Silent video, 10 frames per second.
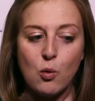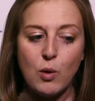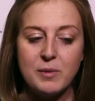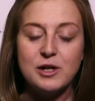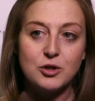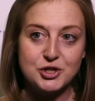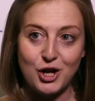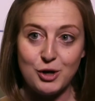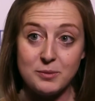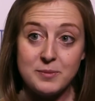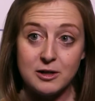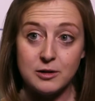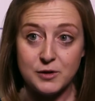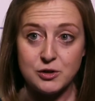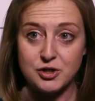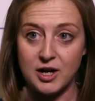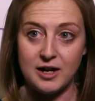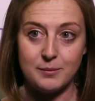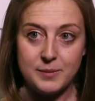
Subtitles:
When we launched our open peer review trial,